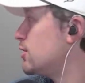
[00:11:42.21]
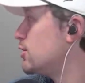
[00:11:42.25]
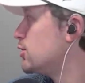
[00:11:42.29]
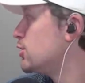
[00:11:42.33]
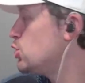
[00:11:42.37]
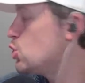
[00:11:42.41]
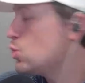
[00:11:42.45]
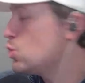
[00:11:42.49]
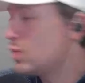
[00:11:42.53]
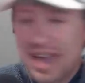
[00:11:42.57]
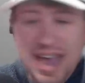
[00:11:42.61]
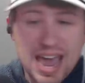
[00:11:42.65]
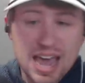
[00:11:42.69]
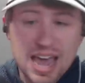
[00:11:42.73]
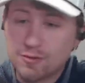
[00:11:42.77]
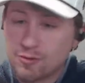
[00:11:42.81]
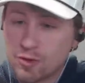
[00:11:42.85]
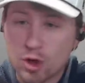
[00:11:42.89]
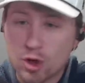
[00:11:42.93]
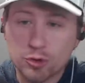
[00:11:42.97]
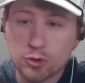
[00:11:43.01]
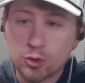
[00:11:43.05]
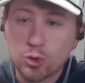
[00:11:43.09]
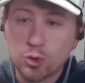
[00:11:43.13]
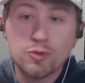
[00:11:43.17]
You can't
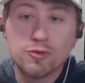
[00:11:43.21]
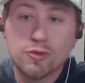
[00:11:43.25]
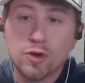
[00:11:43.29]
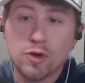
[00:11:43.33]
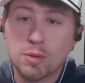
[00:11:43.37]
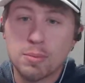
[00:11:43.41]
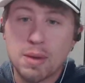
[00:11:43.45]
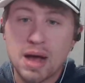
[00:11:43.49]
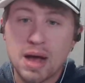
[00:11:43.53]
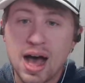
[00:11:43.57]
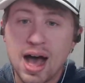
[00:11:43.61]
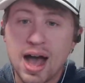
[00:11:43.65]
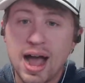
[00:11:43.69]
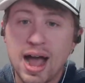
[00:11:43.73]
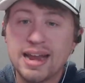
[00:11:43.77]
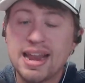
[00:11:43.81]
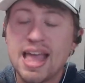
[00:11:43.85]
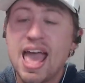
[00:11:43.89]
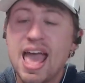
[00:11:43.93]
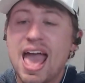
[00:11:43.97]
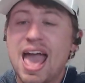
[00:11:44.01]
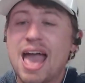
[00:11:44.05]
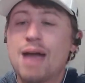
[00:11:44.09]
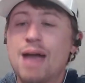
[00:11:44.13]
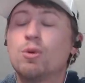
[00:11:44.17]
fall too far behind.
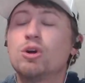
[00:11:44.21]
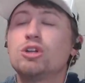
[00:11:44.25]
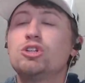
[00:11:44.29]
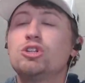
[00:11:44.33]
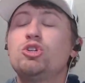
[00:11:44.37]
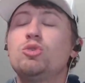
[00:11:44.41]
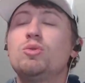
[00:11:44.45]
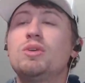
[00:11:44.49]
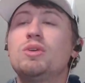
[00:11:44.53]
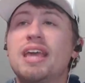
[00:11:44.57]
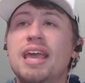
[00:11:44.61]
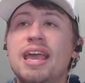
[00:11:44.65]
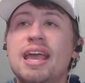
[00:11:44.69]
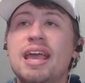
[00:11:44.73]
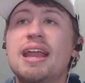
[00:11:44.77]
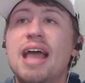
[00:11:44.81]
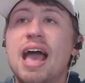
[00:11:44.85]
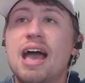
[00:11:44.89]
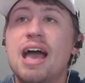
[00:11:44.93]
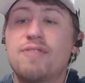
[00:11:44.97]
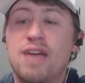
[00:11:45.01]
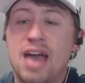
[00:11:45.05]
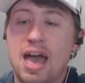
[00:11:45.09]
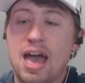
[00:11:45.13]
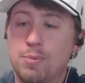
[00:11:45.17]
And what you can't
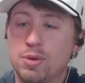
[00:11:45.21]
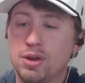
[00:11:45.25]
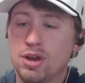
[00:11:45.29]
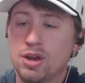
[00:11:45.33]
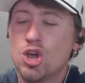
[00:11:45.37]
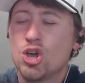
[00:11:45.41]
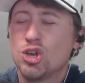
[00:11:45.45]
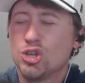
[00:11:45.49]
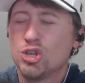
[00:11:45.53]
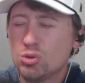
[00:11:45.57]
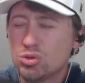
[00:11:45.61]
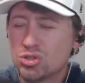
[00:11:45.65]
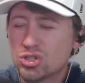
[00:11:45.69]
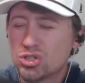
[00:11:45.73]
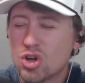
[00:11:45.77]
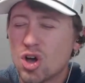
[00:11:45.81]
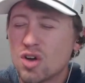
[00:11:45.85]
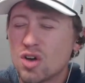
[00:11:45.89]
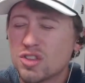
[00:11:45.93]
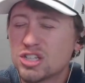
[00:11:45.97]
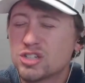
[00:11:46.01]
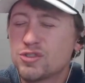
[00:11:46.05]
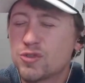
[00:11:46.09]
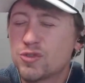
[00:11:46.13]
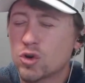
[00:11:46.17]
have happen, you saw
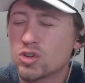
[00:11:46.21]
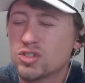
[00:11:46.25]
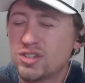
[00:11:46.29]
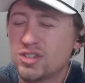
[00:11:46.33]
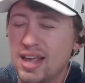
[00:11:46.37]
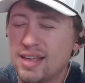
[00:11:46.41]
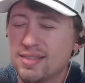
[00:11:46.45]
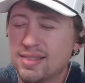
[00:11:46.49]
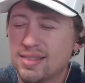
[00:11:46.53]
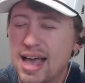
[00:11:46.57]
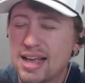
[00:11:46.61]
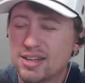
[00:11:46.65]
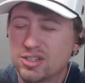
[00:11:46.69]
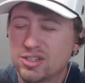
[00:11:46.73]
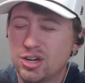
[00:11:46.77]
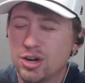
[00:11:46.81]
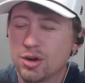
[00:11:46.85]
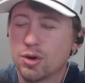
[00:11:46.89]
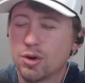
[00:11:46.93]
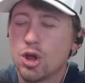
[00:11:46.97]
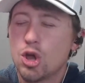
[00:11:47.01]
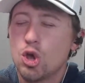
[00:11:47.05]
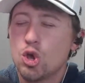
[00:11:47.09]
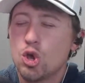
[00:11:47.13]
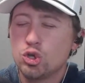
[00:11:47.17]
this firsthand last year.